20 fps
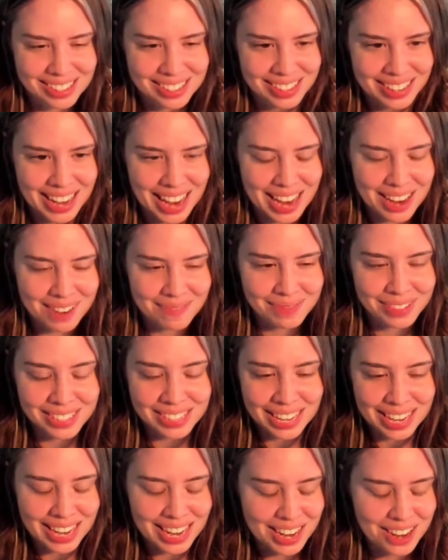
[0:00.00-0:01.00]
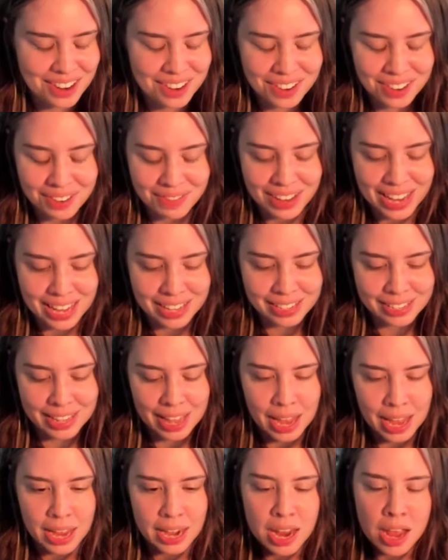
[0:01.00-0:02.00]
named city, you could have guessed
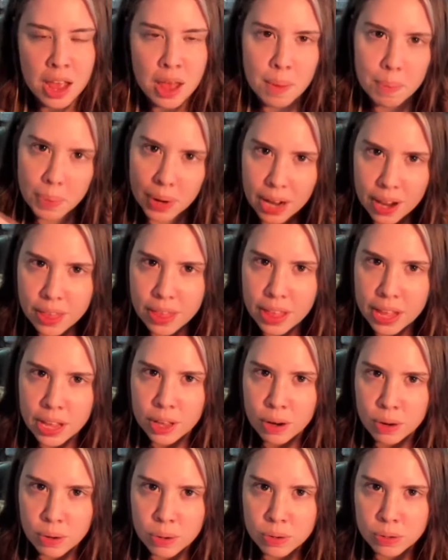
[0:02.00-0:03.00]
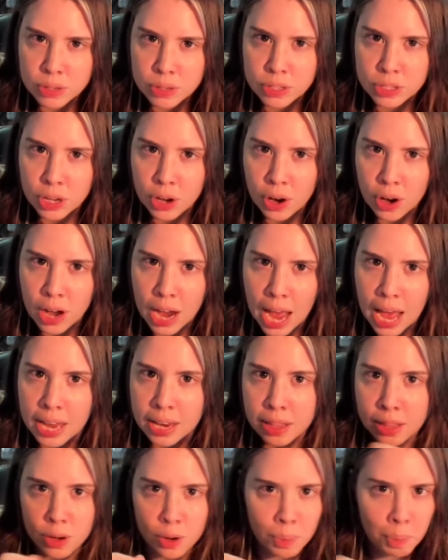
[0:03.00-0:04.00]
that, but I think it also had
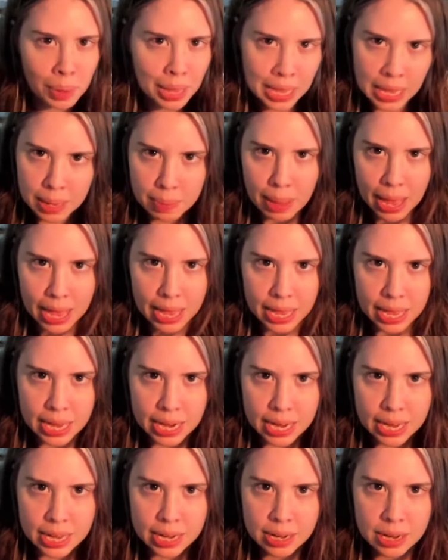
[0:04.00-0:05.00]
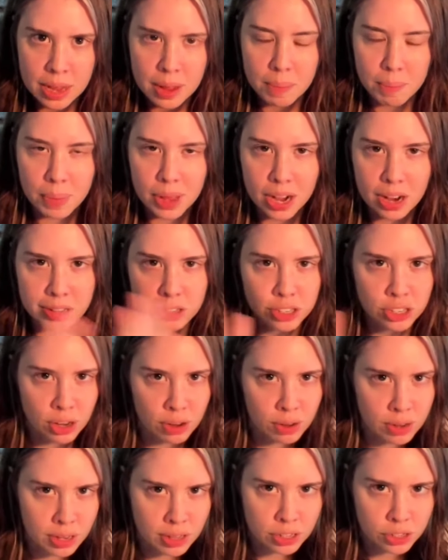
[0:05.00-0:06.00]
a little piggy bank in it. But I'll show
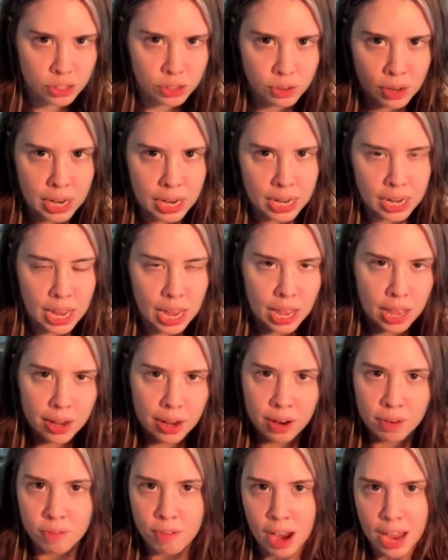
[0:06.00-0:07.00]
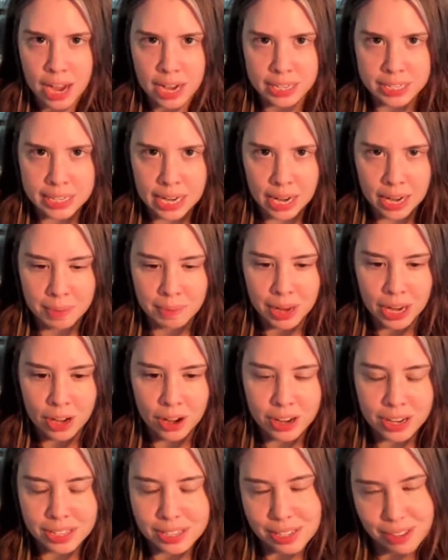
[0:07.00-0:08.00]
it on the screen and I'll write it down in my
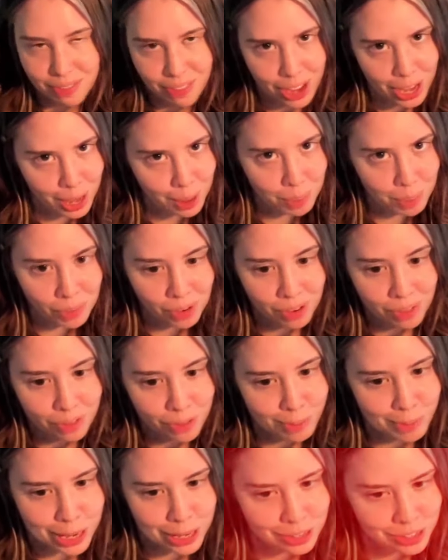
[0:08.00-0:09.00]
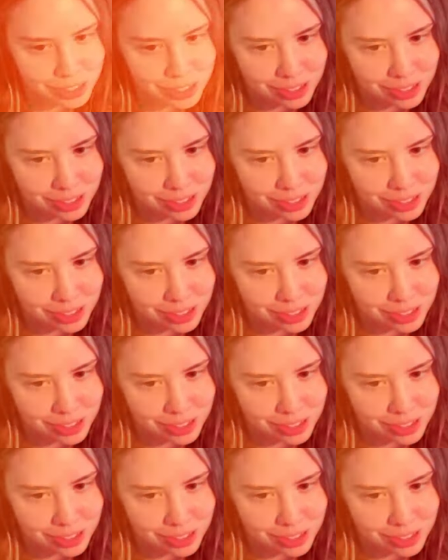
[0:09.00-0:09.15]
notes if I get more information.